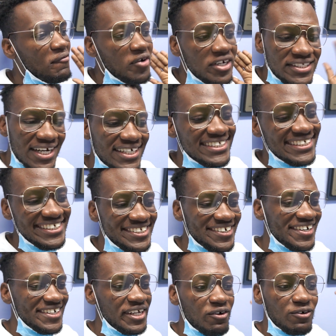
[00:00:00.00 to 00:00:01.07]
Went on
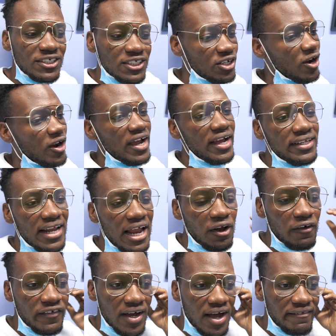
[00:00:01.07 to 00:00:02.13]
6:30, it was great. I
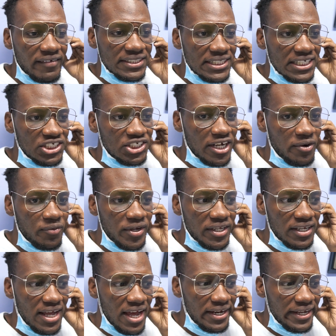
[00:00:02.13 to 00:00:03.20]
love the conversation
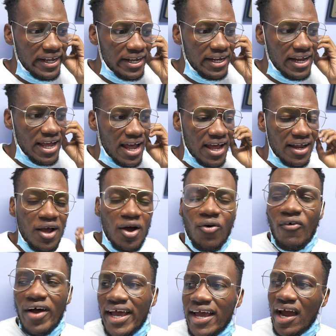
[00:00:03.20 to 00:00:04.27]
with Danielle.
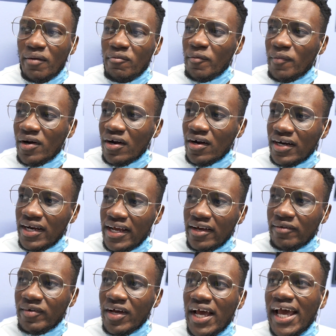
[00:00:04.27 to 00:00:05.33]
I can't remember her
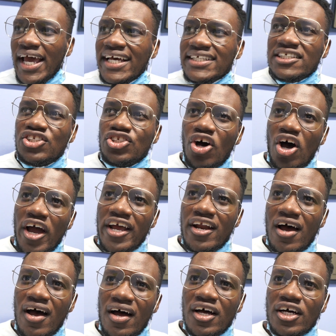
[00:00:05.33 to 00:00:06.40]
name. Is it
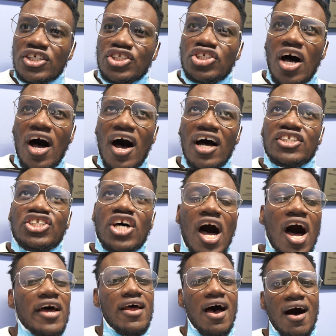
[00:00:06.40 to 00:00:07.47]
Toina? Tana.
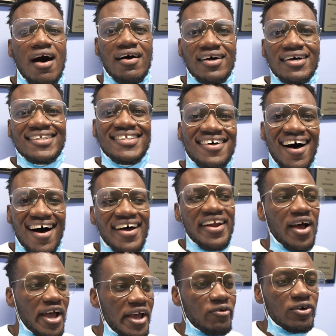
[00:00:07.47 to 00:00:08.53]
Oh.
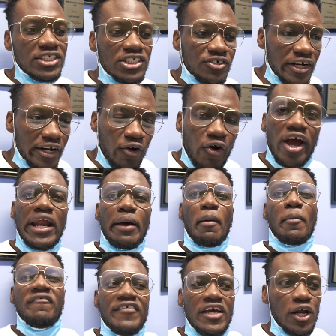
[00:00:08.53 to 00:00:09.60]
Tana, it was really great.
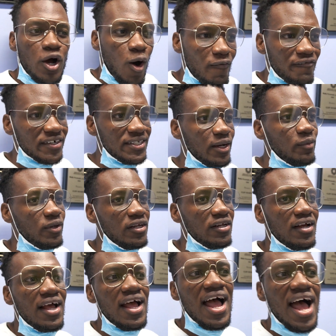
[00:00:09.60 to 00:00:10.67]
I feel comfortable.
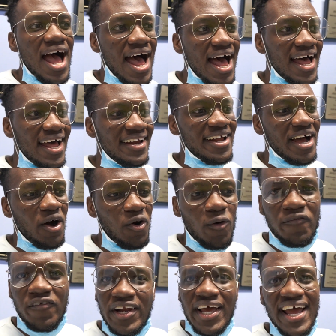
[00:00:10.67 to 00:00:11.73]
And
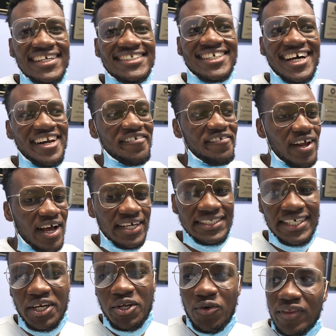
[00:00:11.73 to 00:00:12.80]
hopefully you enjoyed the vlog. It's
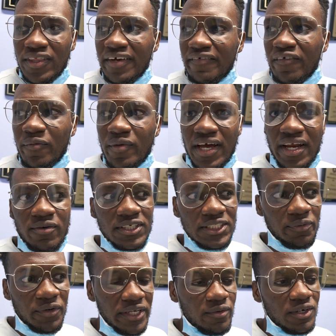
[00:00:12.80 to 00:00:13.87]
a new thing for me and it was
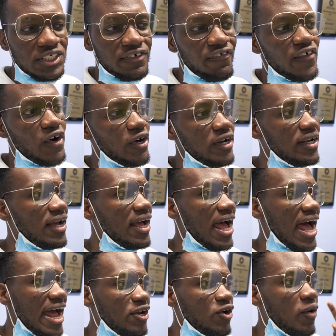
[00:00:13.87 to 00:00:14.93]
pretty much fun.
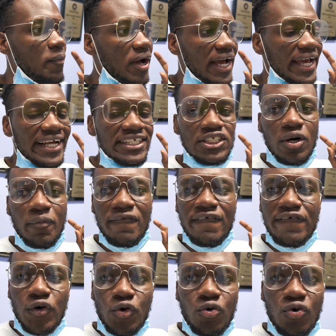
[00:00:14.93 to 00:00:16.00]
I know I'm gonna get some
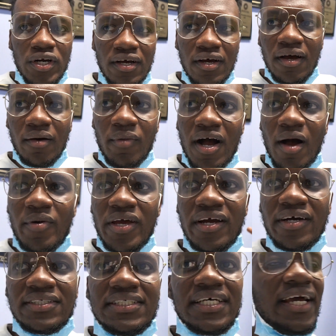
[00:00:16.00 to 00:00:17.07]
food because
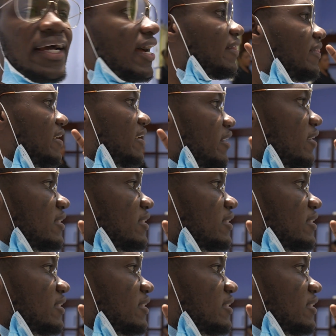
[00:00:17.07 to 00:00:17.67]
here say, I think